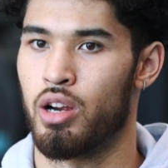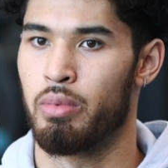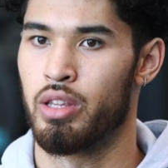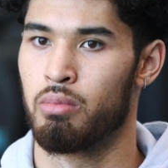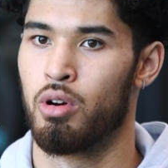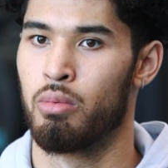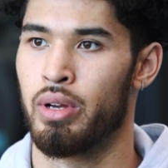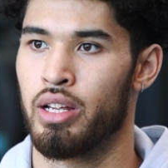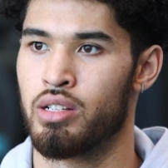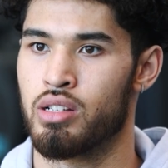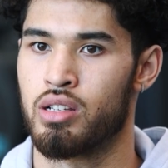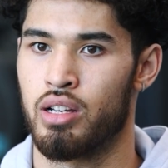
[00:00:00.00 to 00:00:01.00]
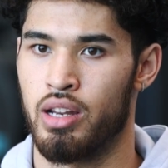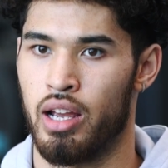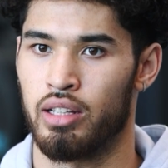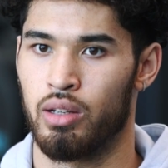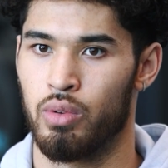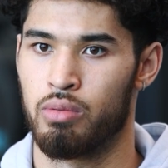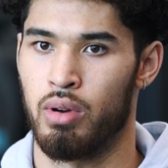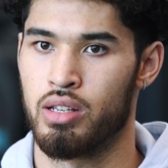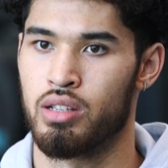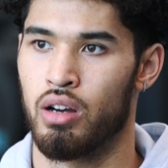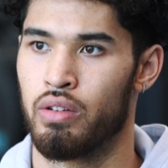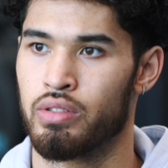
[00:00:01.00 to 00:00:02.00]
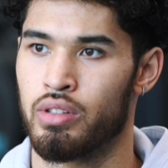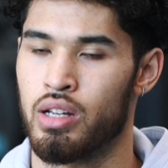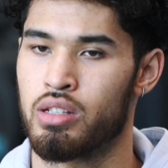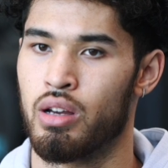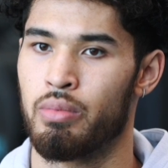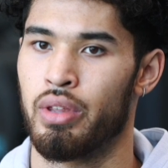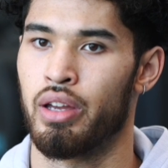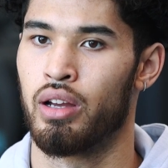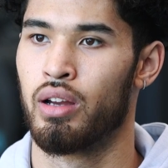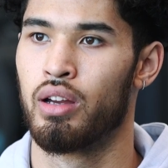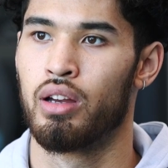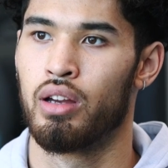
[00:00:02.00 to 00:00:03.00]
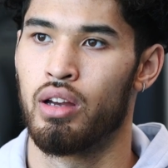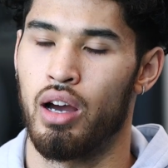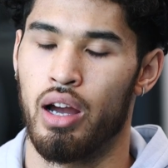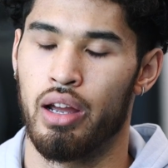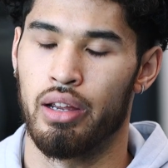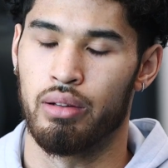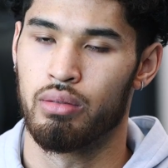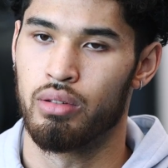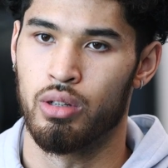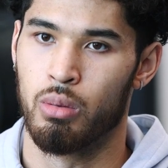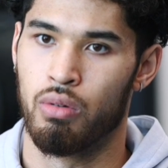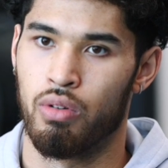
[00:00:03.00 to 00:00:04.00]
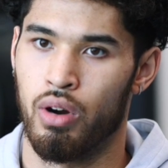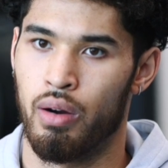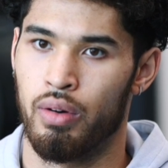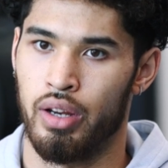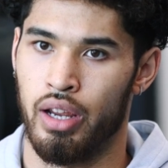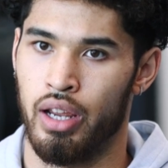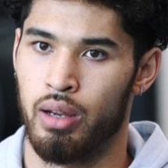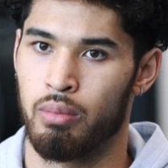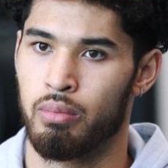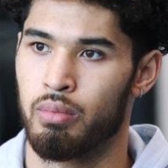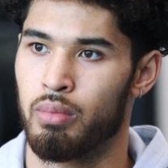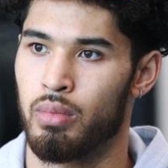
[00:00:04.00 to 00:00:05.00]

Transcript: sure I'm in the moment and just connecting with myself. So that's something I do before every game.